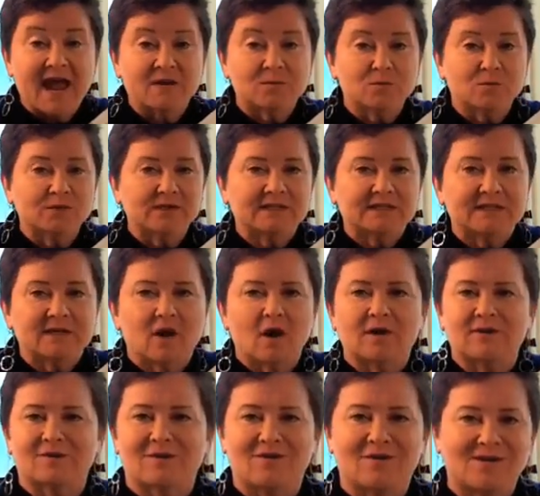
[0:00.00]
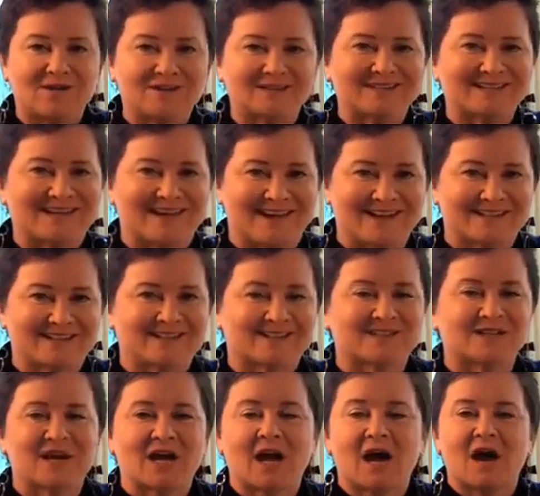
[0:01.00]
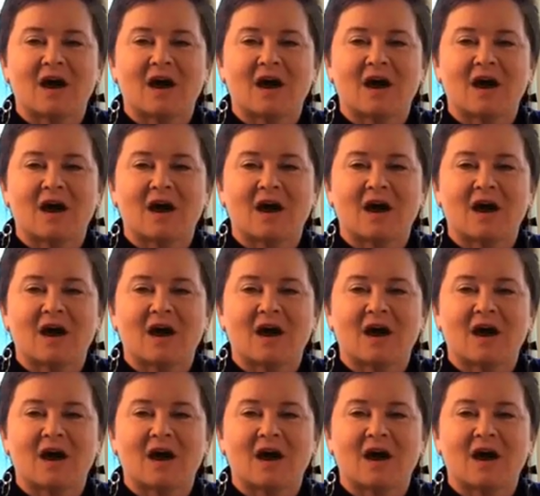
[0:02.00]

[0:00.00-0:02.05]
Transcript: and really on all tests